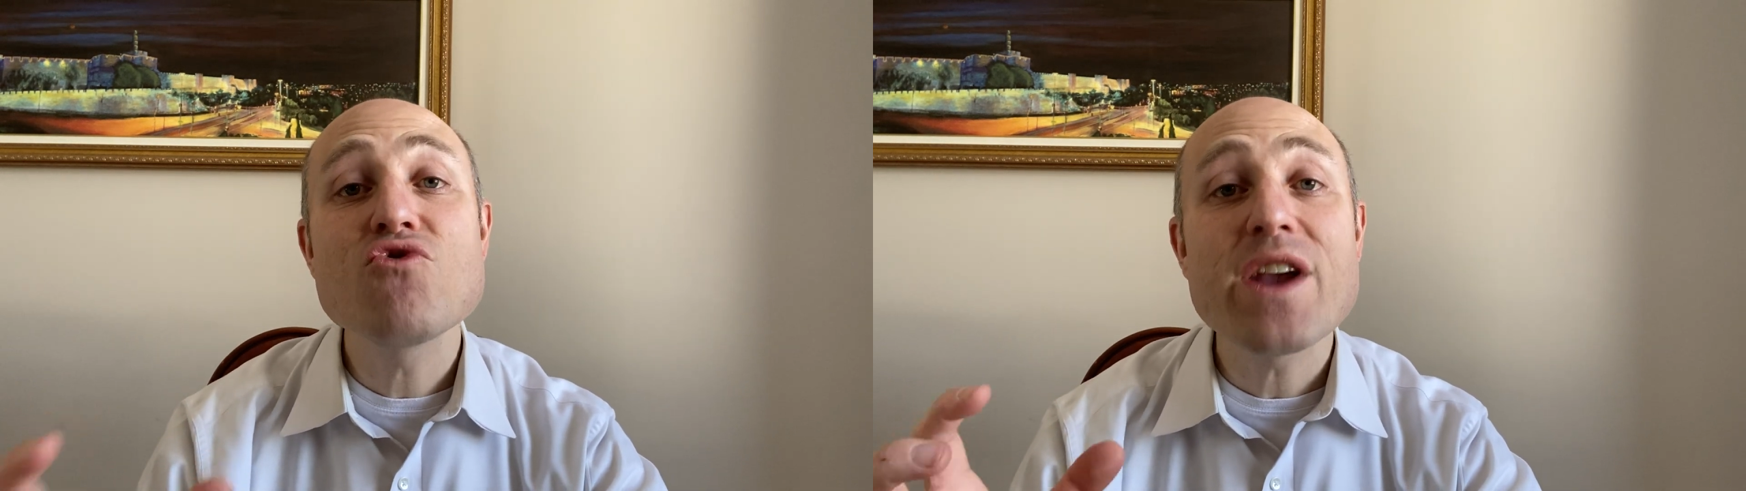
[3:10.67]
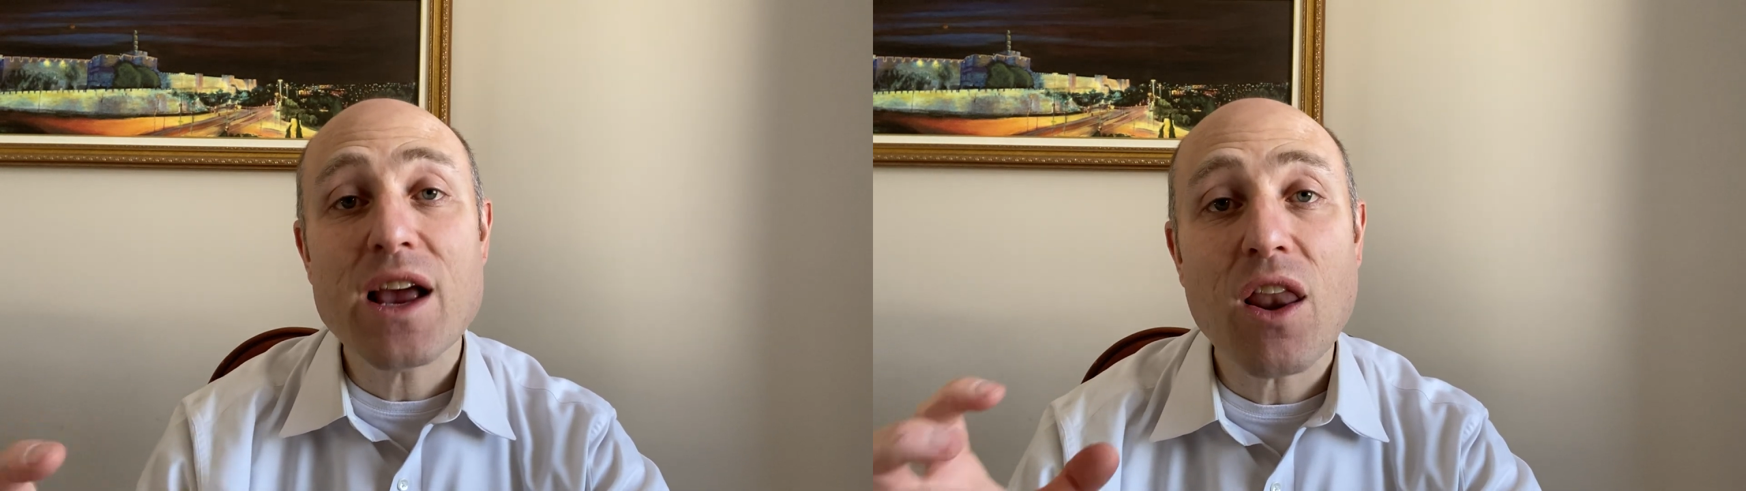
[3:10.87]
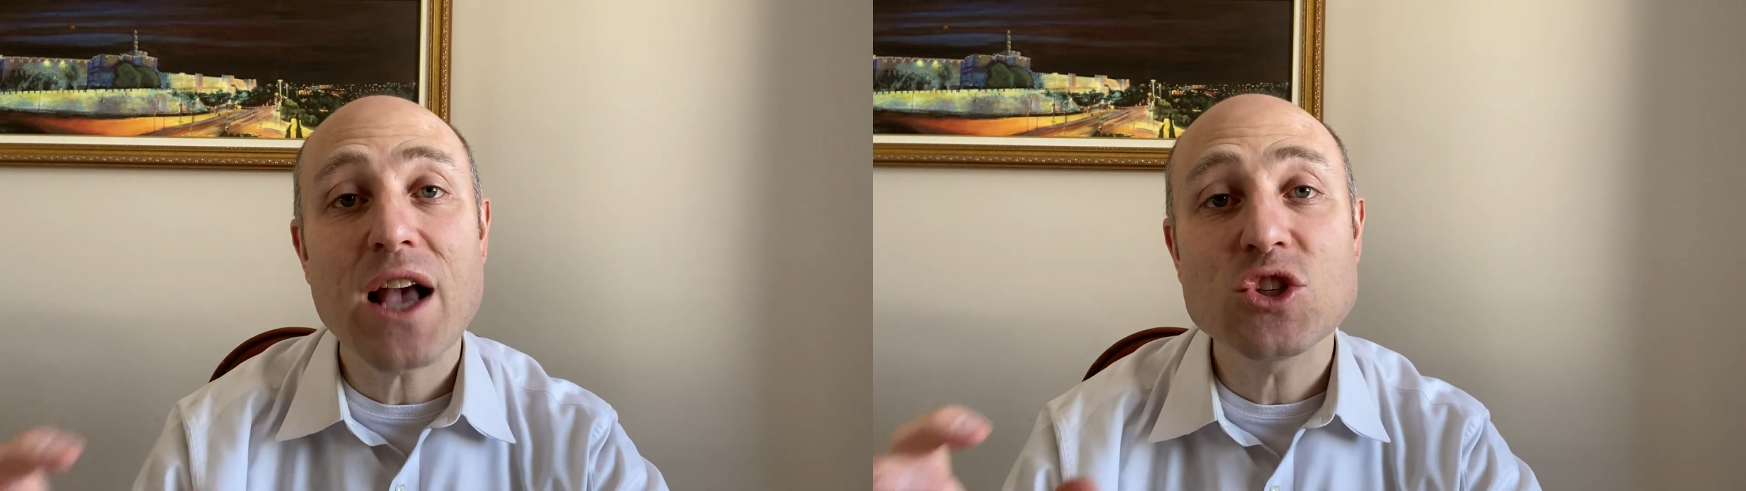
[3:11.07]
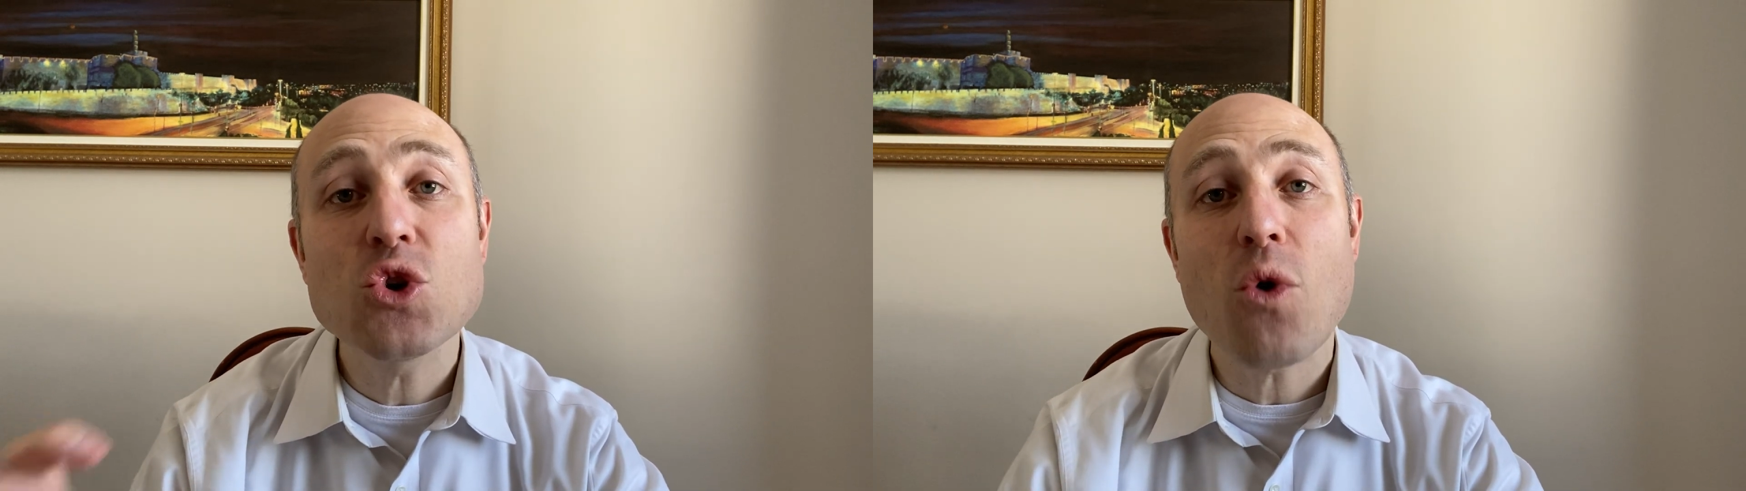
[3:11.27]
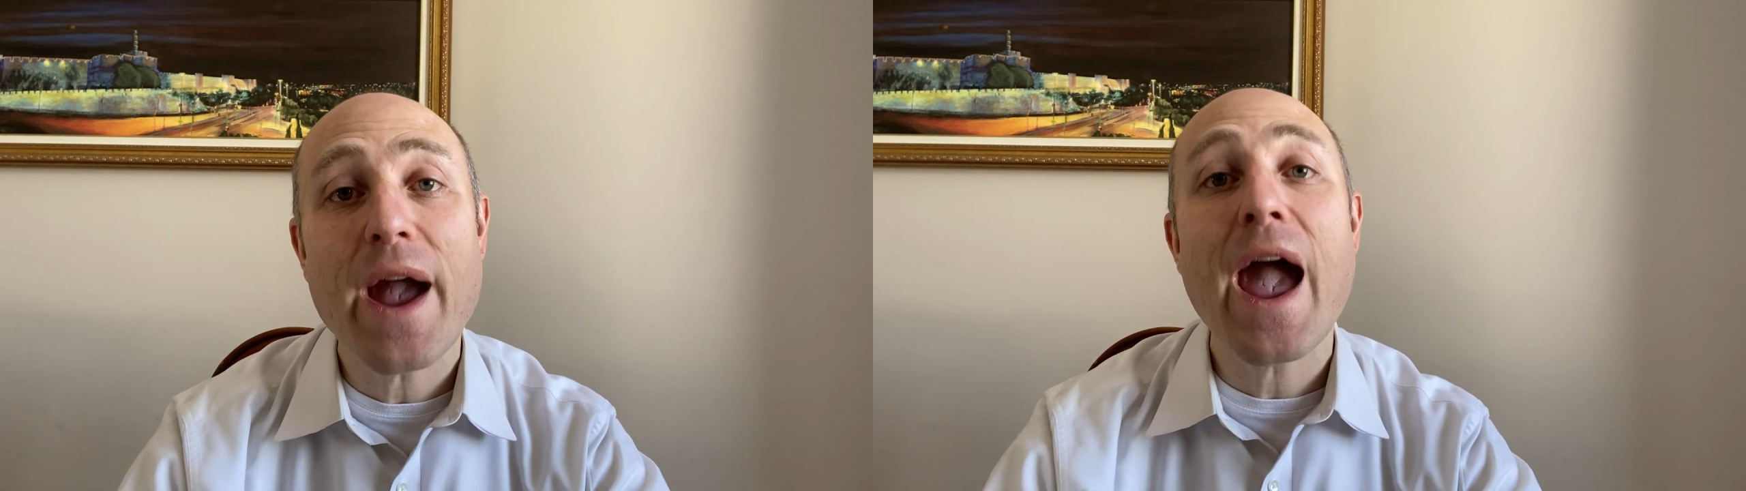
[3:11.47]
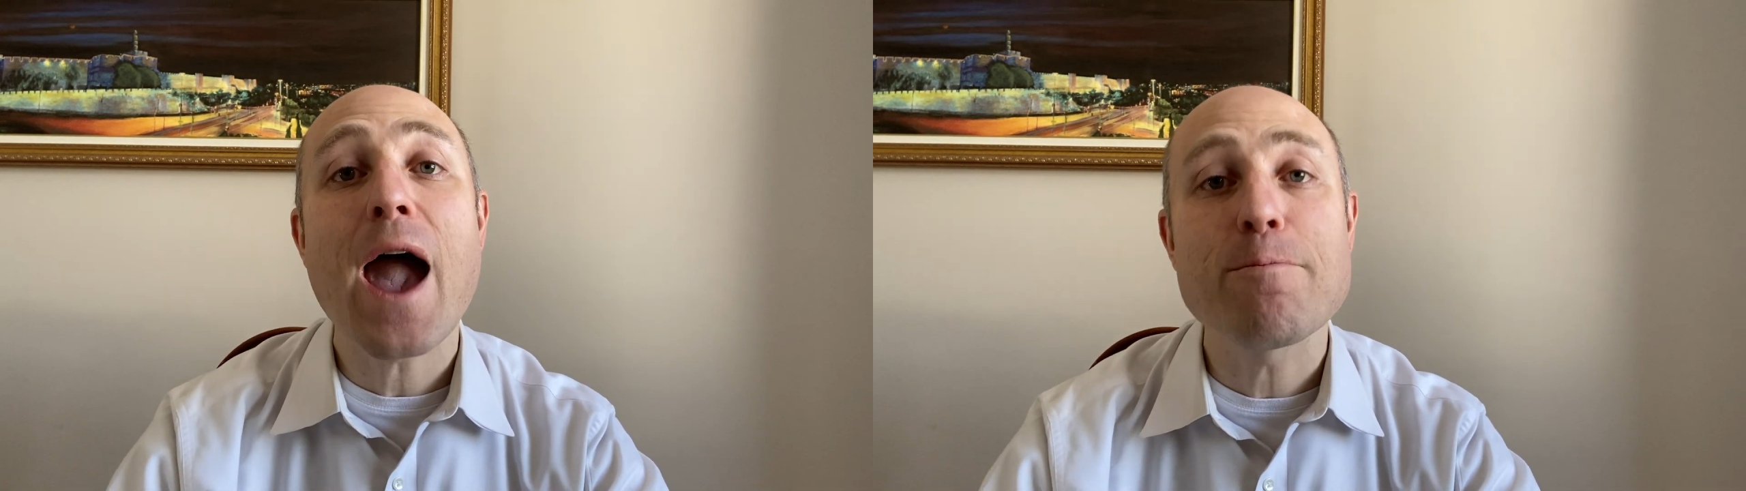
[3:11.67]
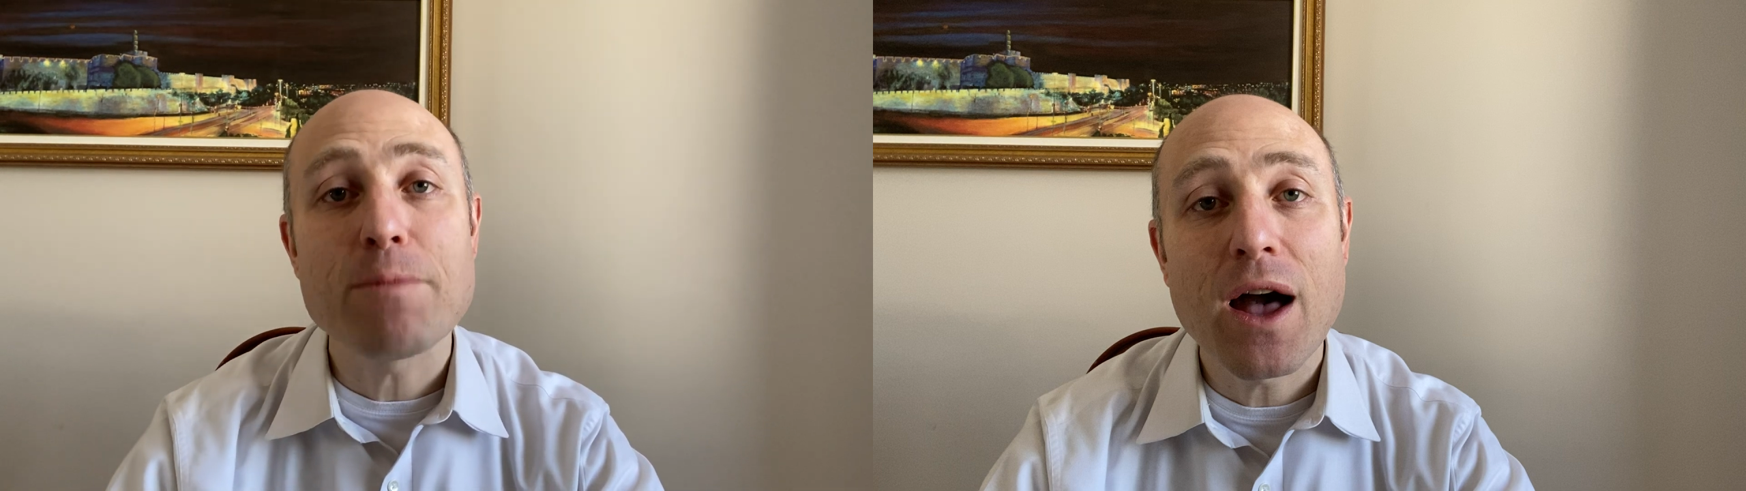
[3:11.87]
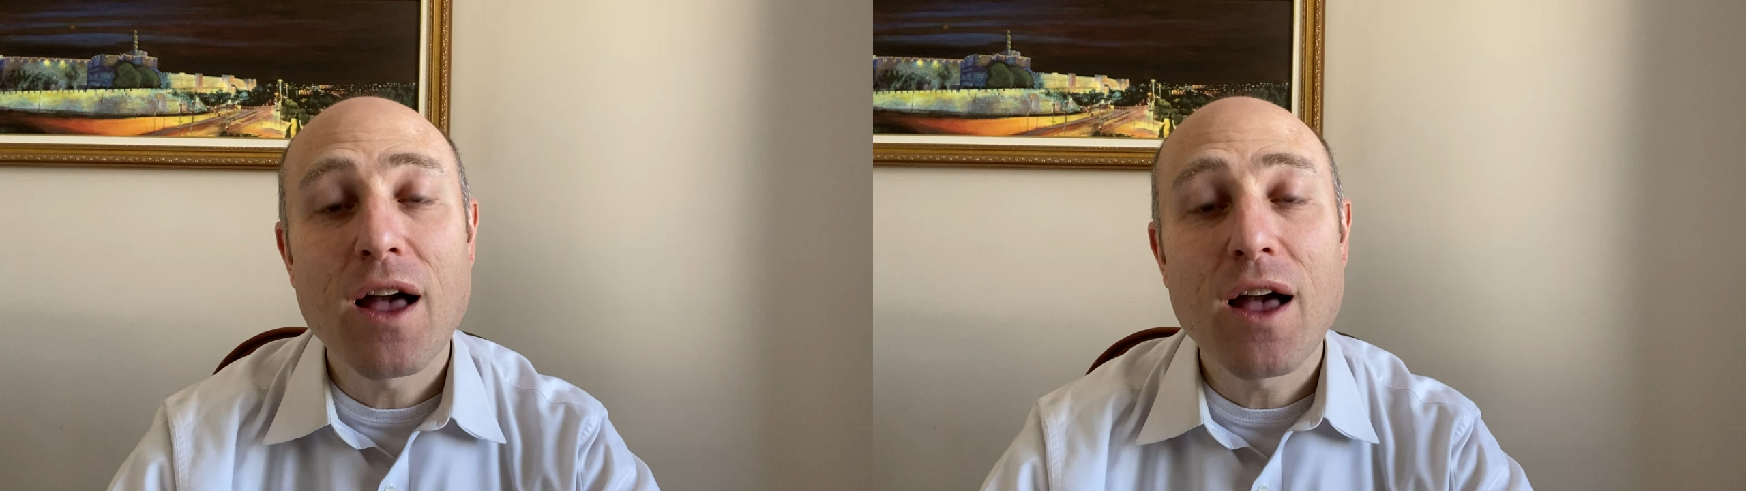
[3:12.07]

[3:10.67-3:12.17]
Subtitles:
realize who I am,